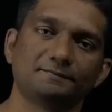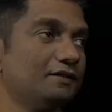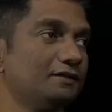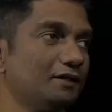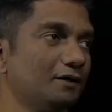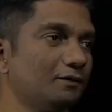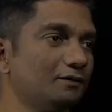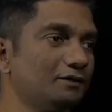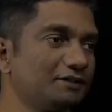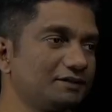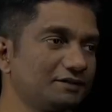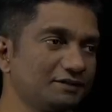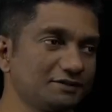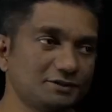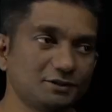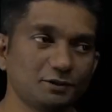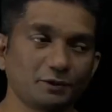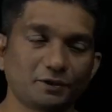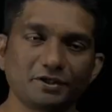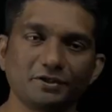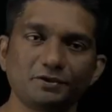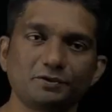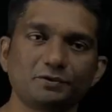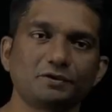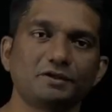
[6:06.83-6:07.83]
Now let us
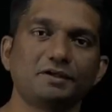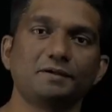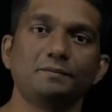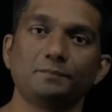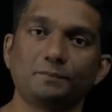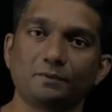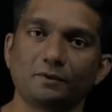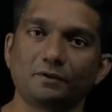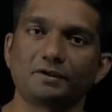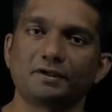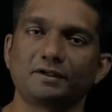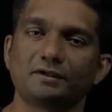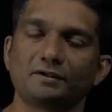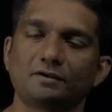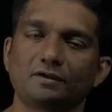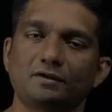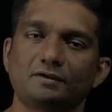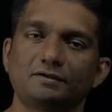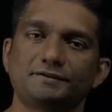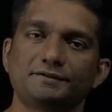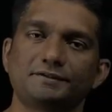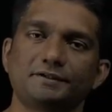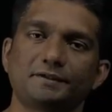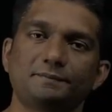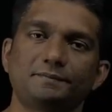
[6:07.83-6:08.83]
look into an important
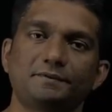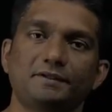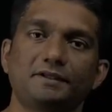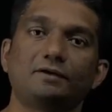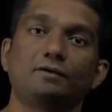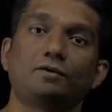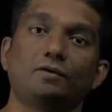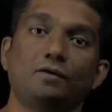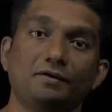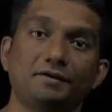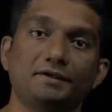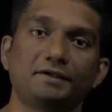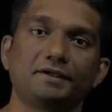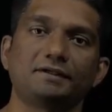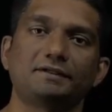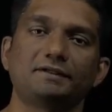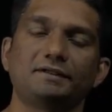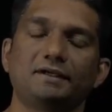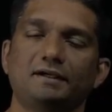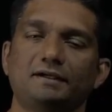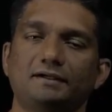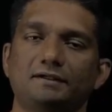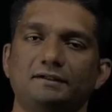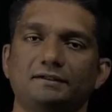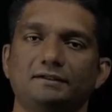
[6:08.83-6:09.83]
concept, the contact
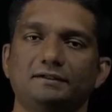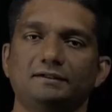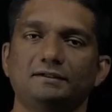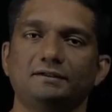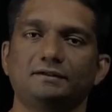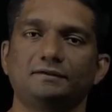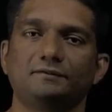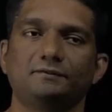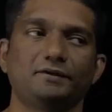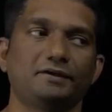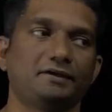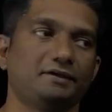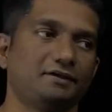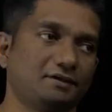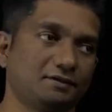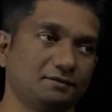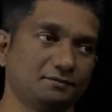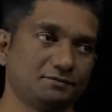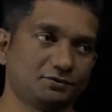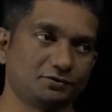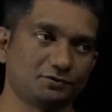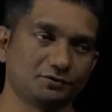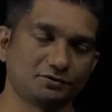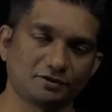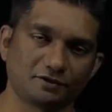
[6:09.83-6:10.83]
angle when it
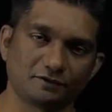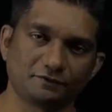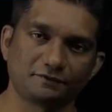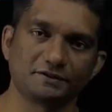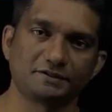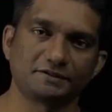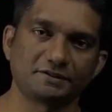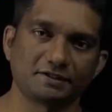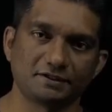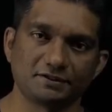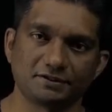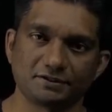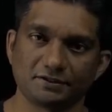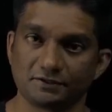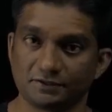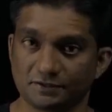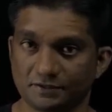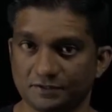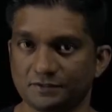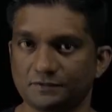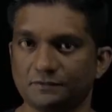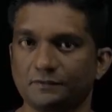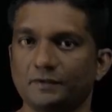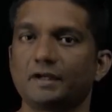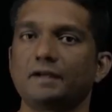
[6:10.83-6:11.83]
comes to surface tension. This
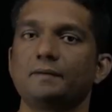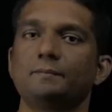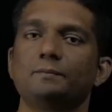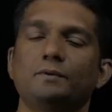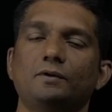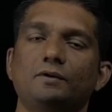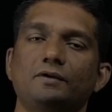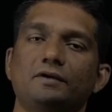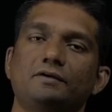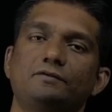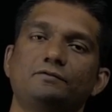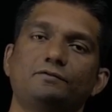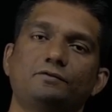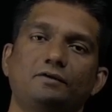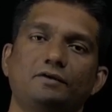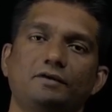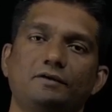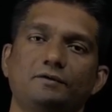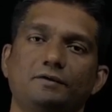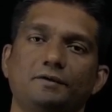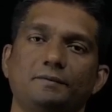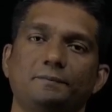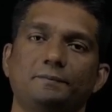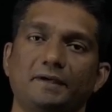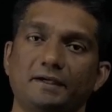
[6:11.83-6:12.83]
is very important for
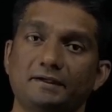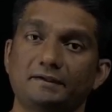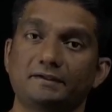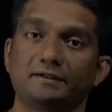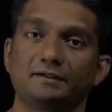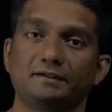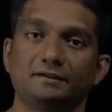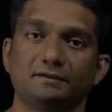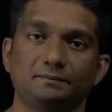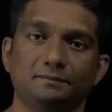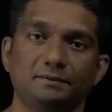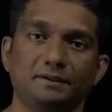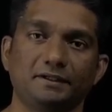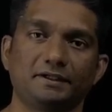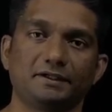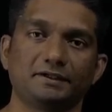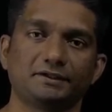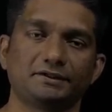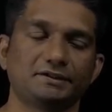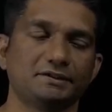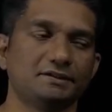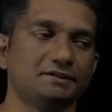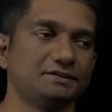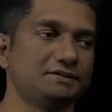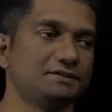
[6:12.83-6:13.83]
our practical
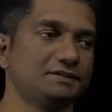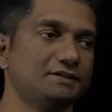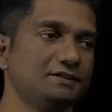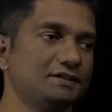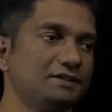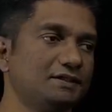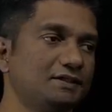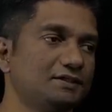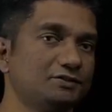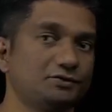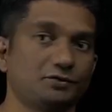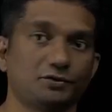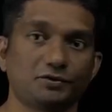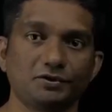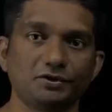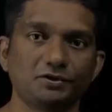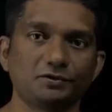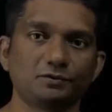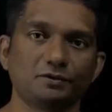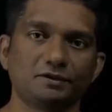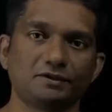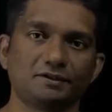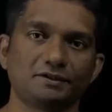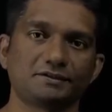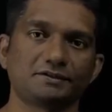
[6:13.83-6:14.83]
applications. So you need
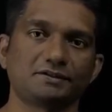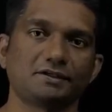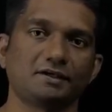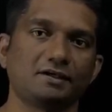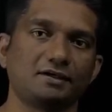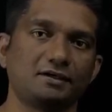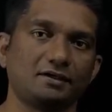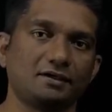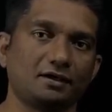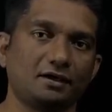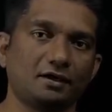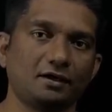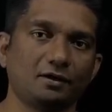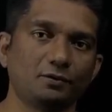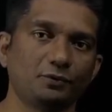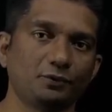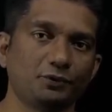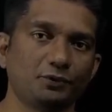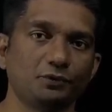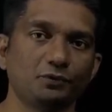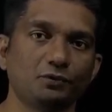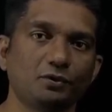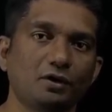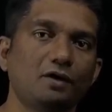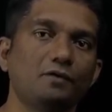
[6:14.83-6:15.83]
to understand how,
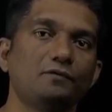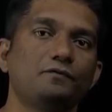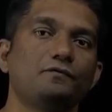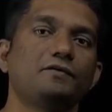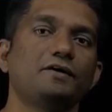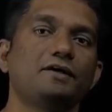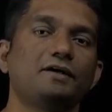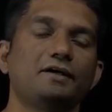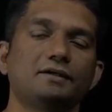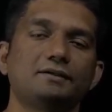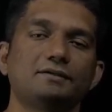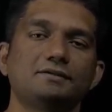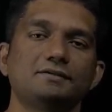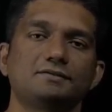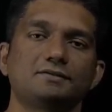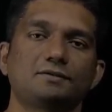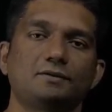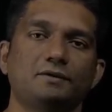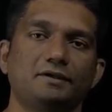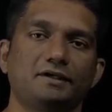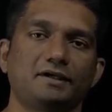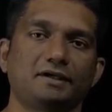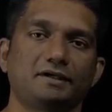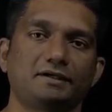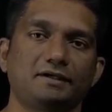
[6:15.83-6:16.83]
how we get this
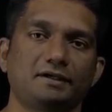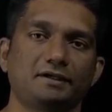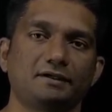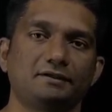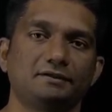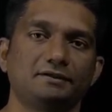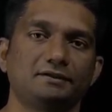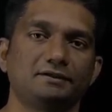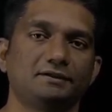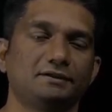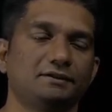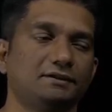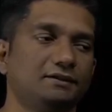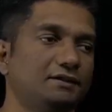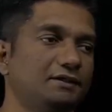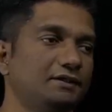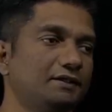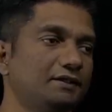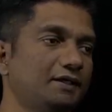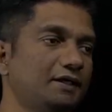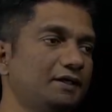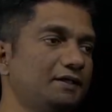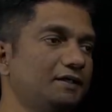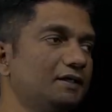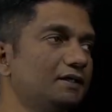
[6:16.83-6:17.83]
contact angle,
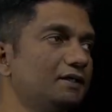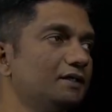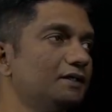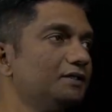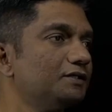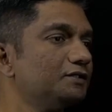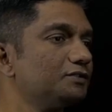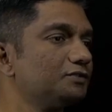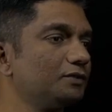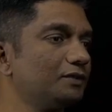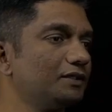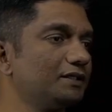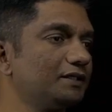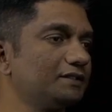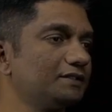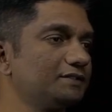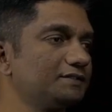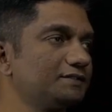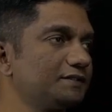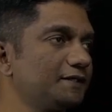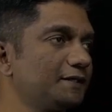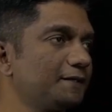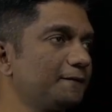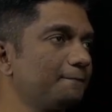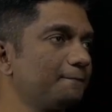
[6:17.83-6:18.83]
right? So let
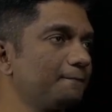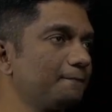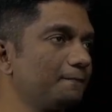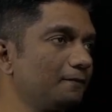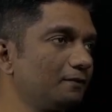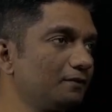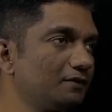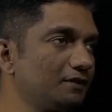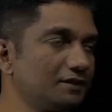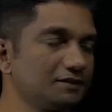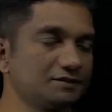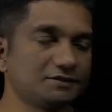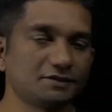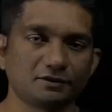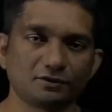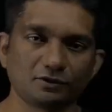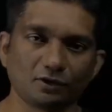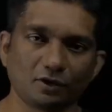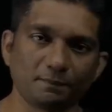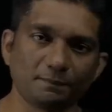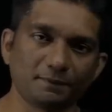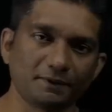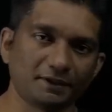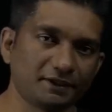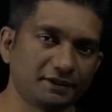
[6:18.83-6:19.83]
us say there is a
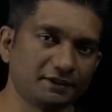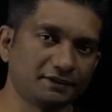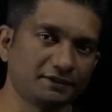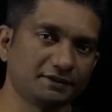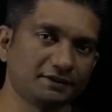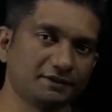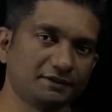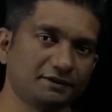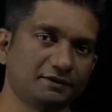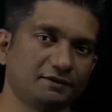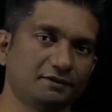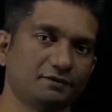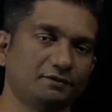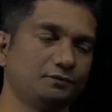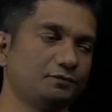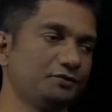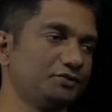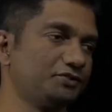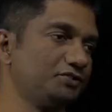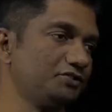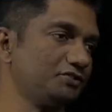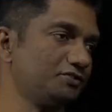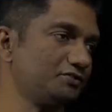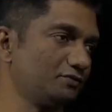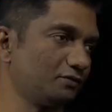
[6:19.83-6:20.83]
droplet
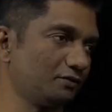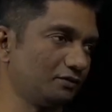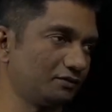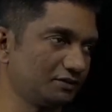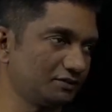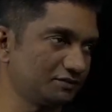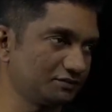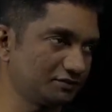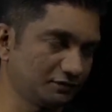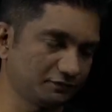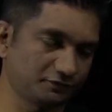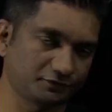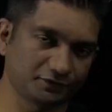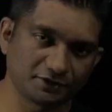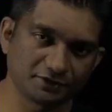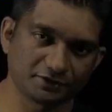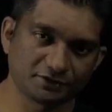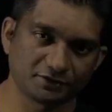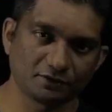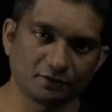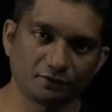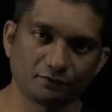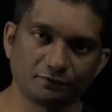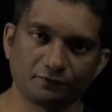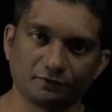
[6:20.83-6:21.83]
which is on the
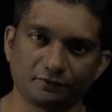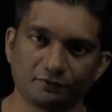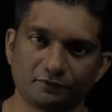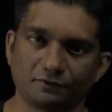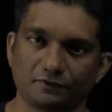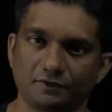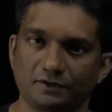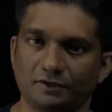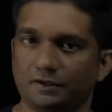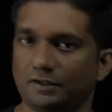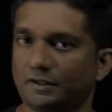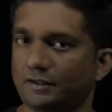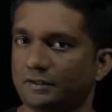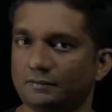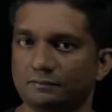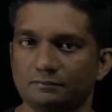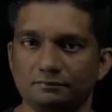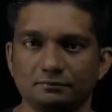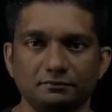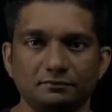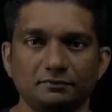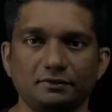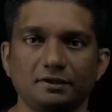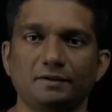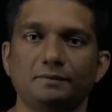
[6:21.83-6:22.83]
surface of
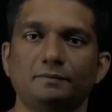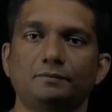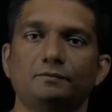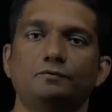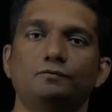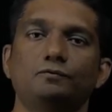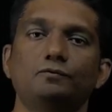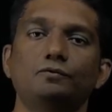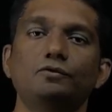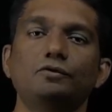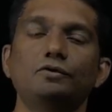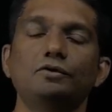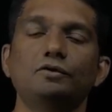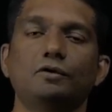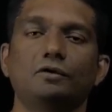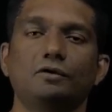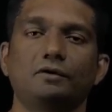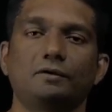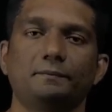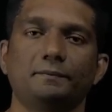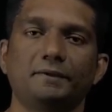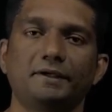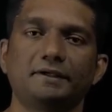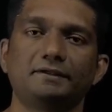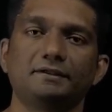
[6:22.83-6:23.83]
wood
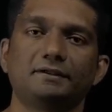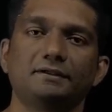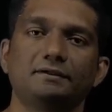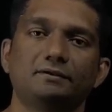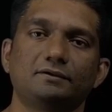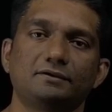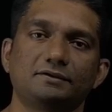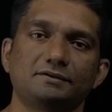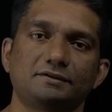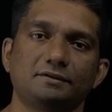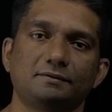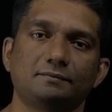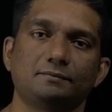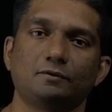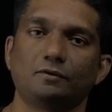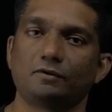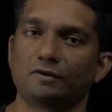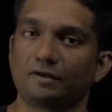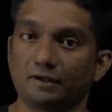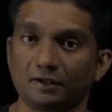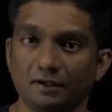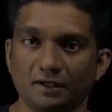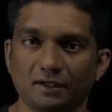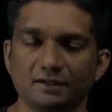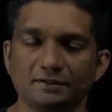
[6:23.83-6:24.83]
or metal or
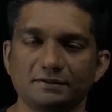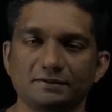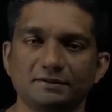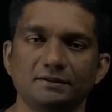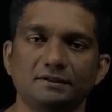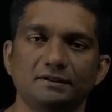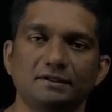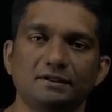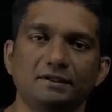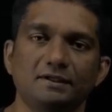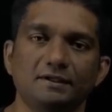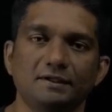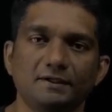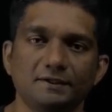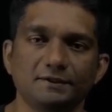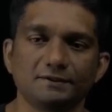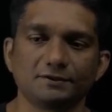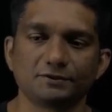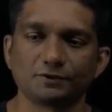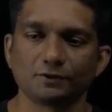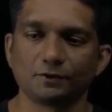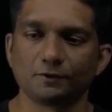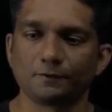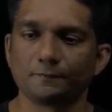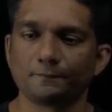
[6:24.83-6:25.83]
glass.
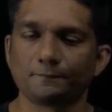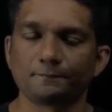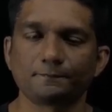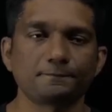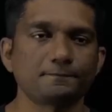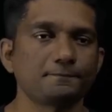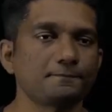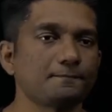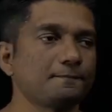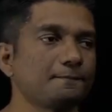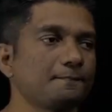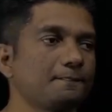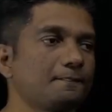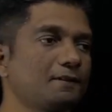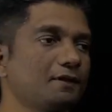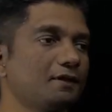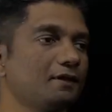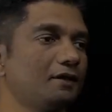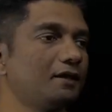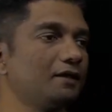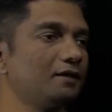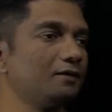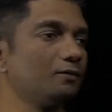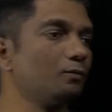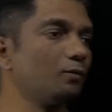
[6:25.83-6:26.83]
So,
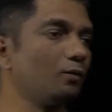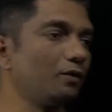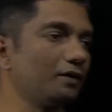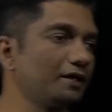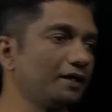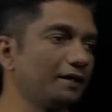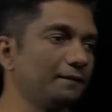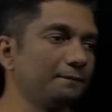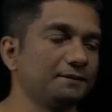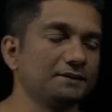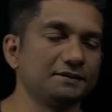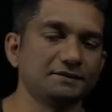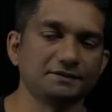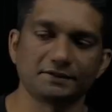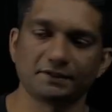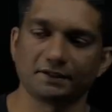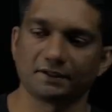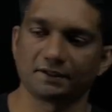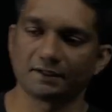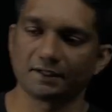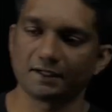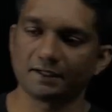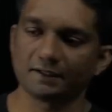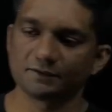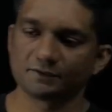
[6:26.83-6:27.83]
and what happens
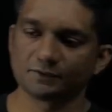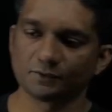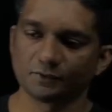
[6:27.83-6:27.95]
here, right?